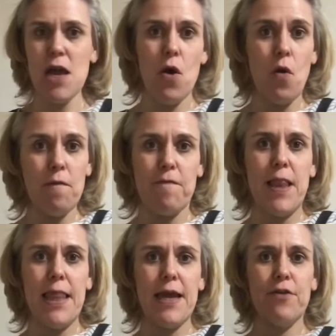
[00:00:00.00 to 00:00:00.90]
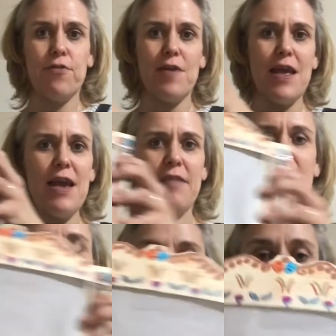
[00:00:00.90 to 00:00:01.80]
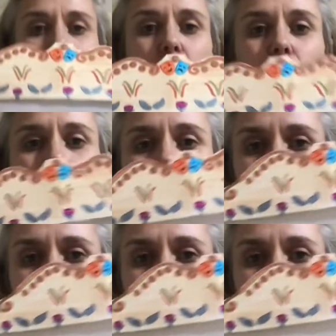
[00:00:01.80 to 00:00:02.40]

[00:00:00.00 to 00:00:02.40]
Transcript: hopefully creating our own